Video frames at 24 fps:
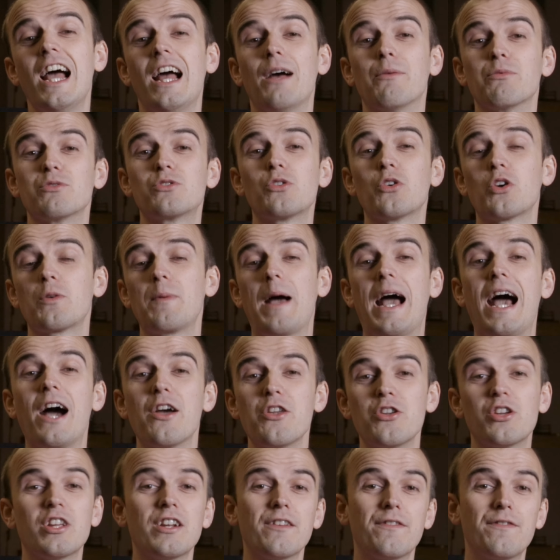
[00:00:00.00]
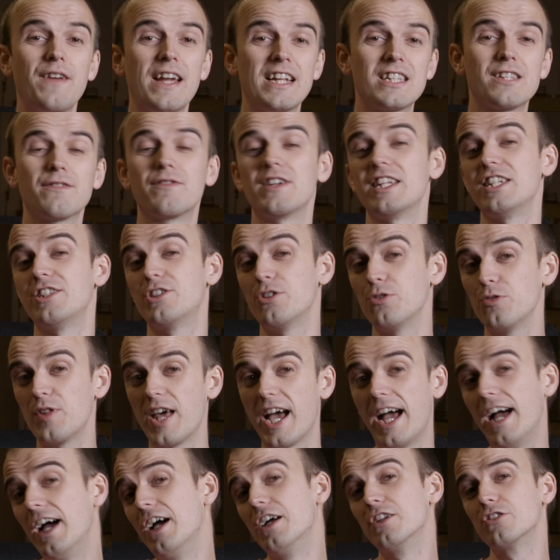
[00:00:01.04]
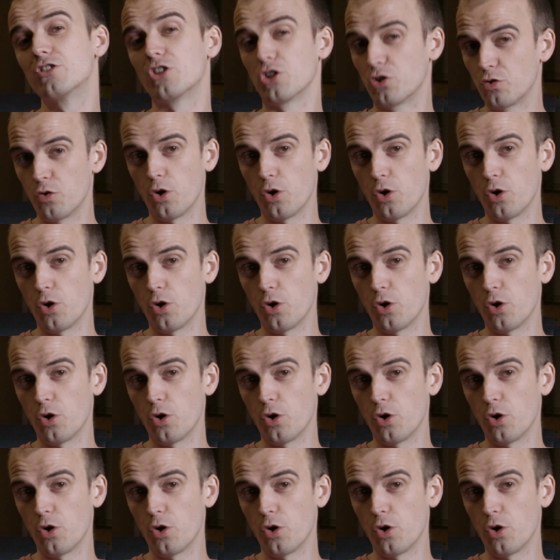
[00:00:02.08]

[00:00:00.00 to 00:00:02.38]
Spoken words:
and we'll talk about how you can effectively do that to